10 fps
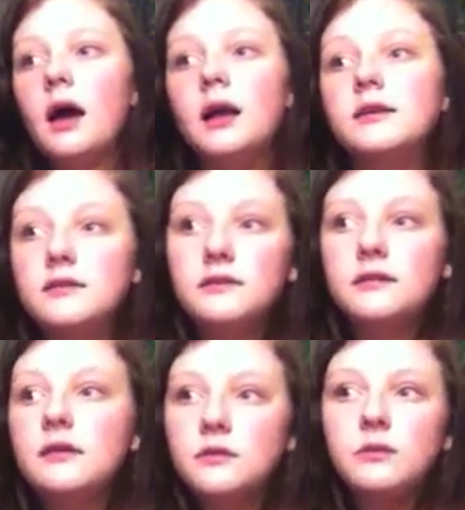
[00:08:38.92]
And
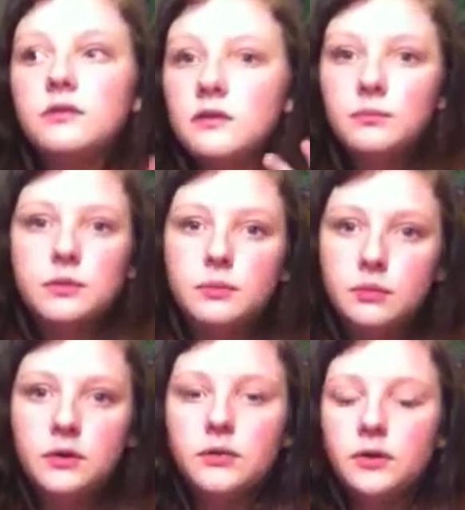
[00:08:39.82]
still, some
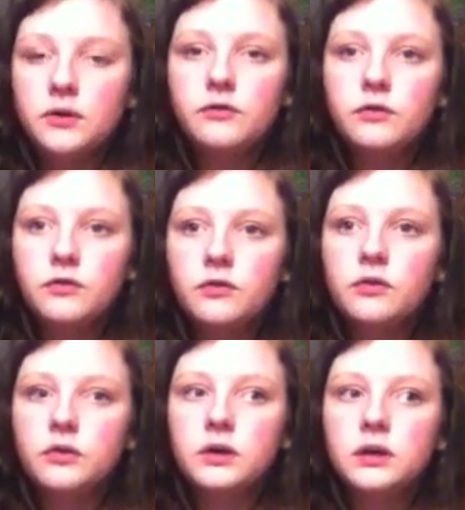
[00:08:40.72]
people don't know the full
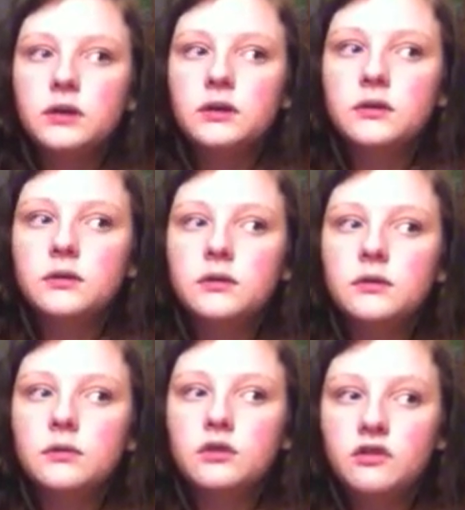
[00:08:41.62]
story,
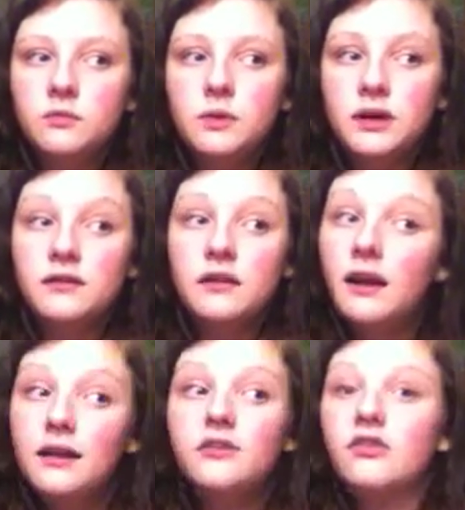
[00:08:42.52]
which is because
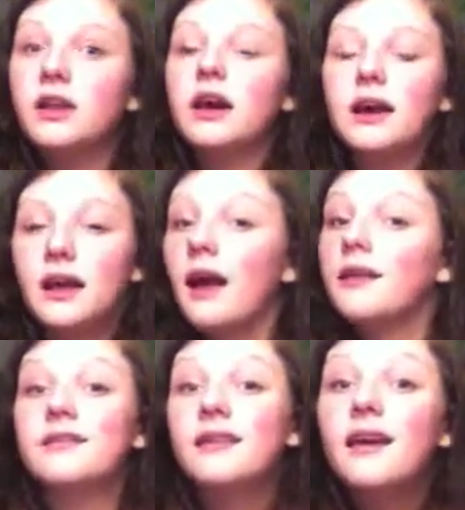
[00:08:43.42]
I
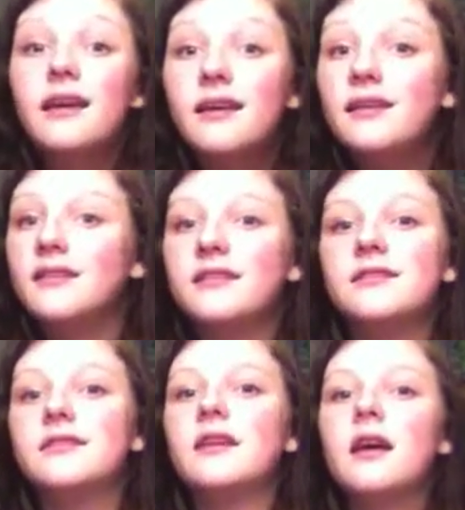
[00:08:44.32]
can't say it. It
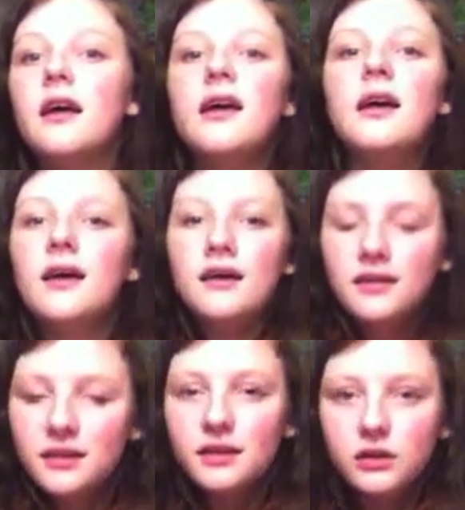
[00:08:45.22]
doesn't,
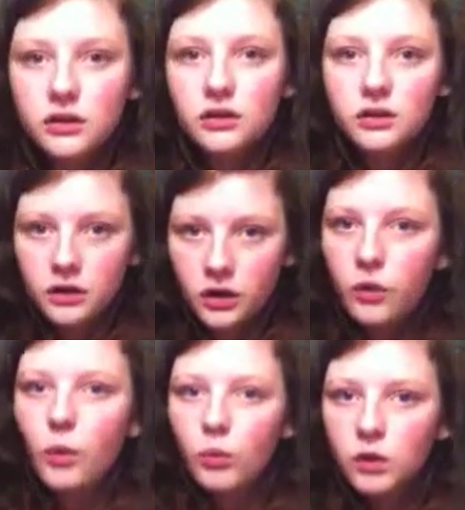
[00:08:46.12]
you
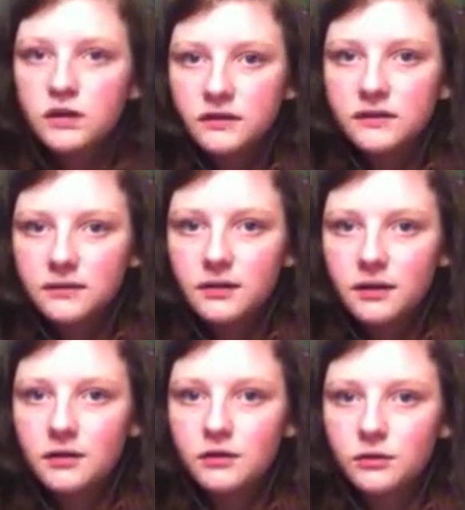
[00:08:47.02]
know when words get
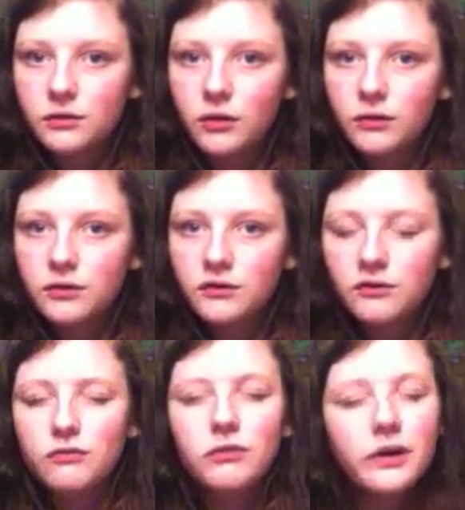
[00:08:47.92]
stuck in your throat because
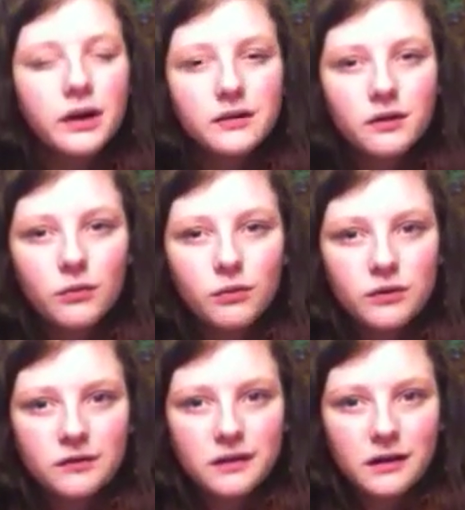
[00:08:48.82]
you really don't
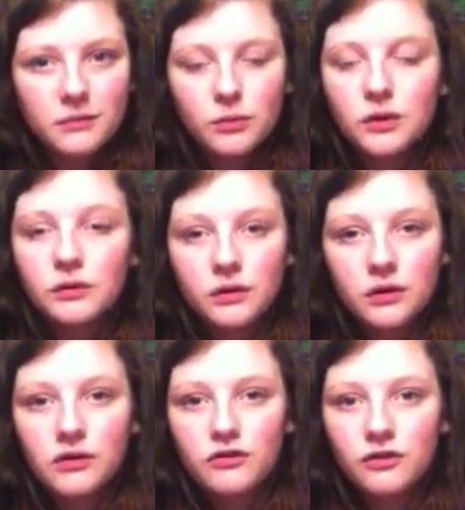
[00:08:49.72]
want to say them, but you
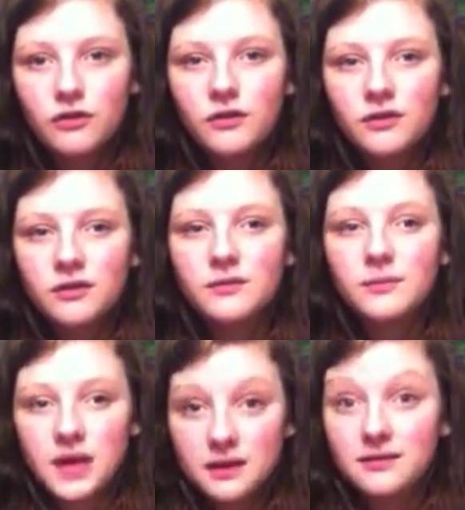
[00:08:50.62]
know you should?
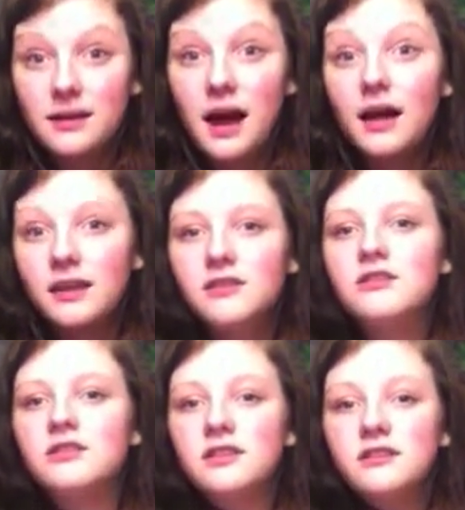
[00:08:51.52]
It's that.
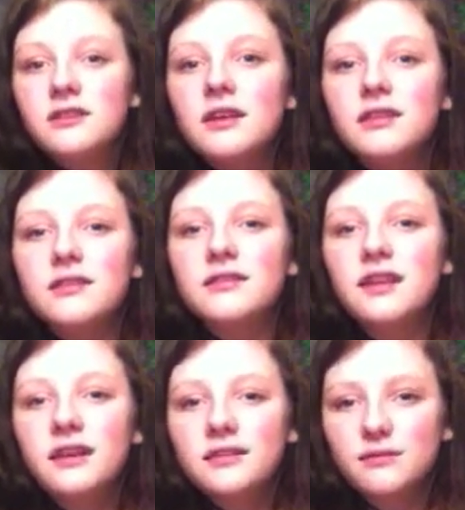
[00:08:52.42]
It's just, it
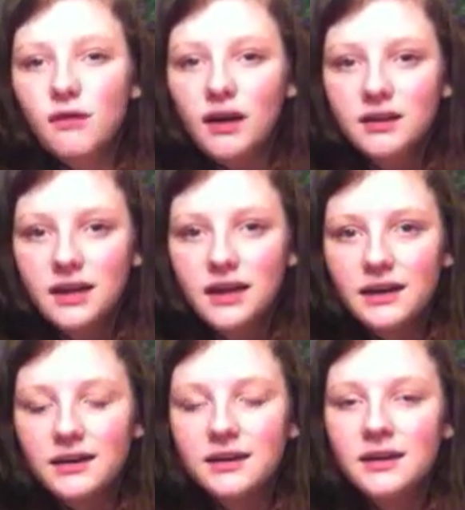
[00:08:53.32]
sticks right
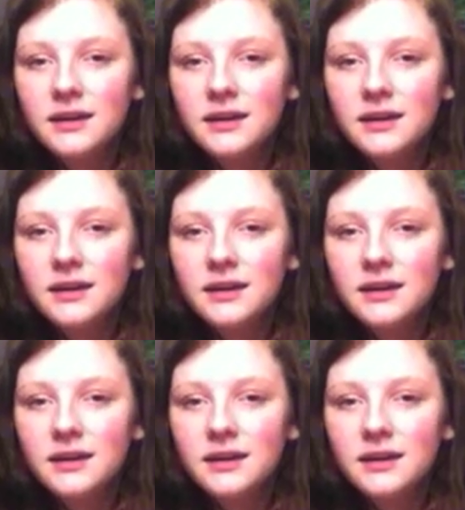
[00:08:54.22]
there.